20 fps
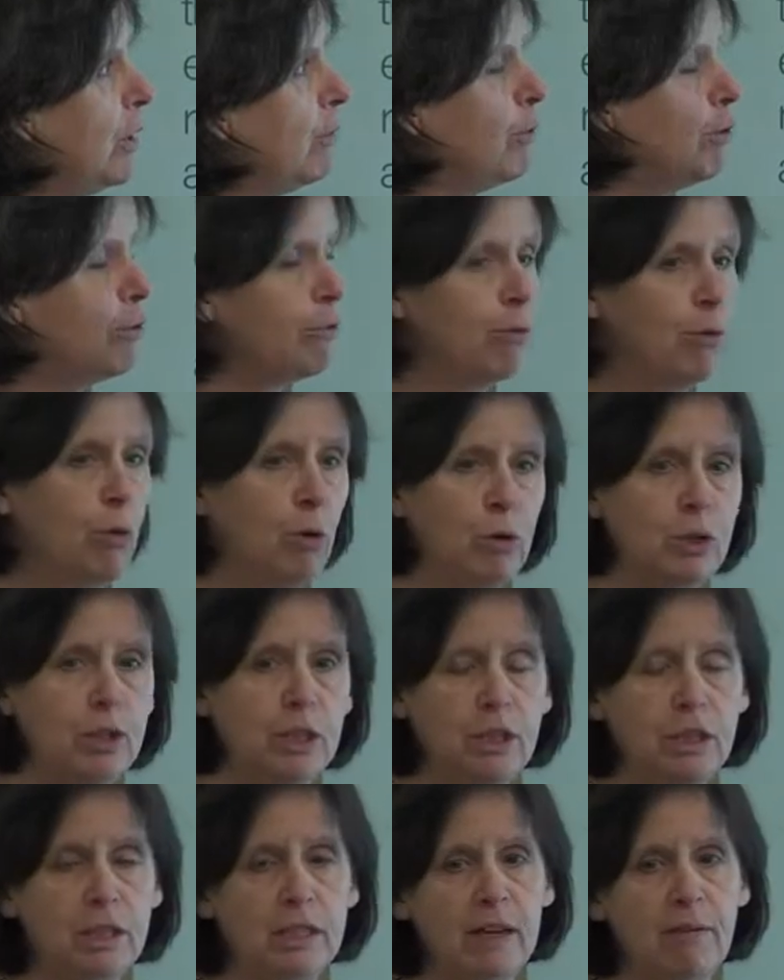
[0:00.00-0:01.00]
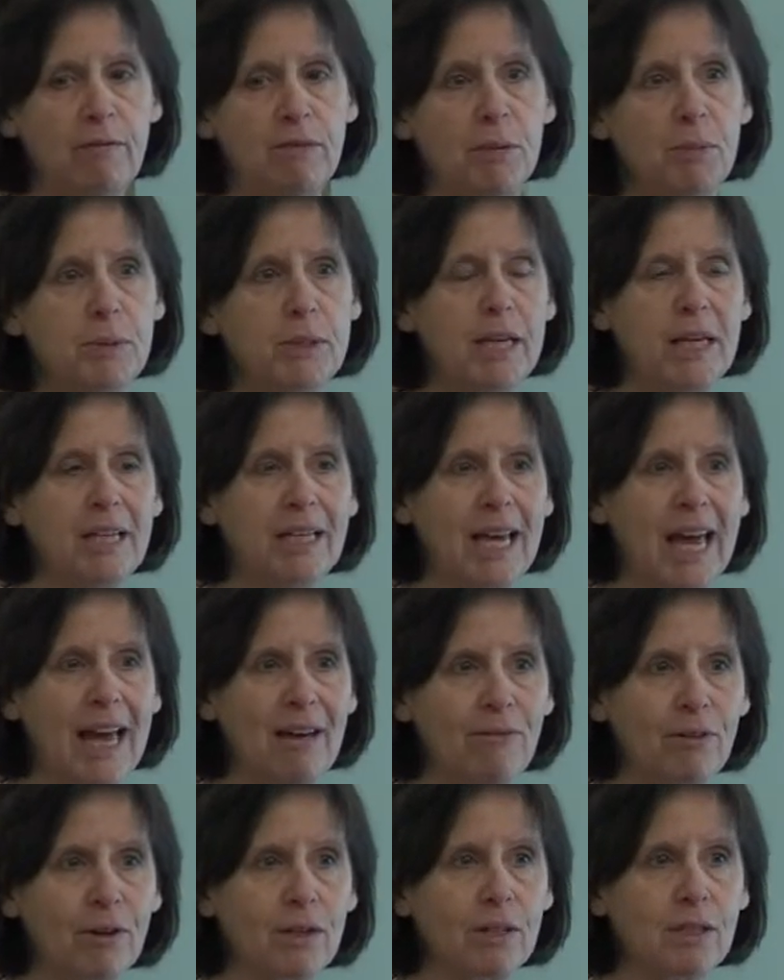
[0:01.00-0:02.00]
give you 40 to 70%
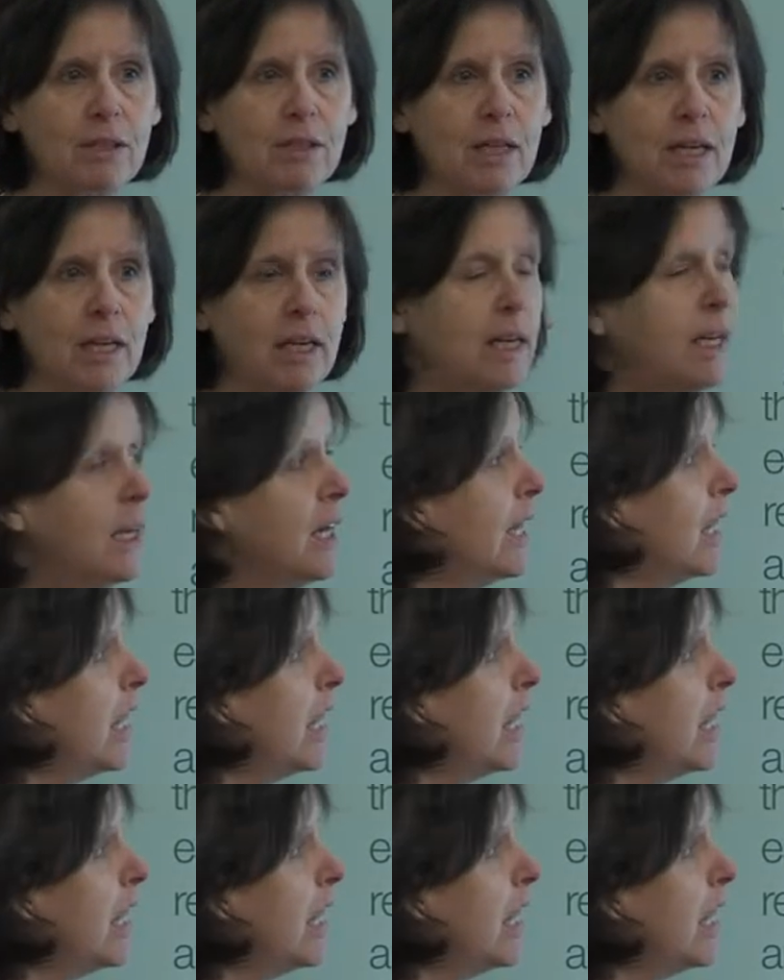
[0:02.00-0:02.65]
efficacy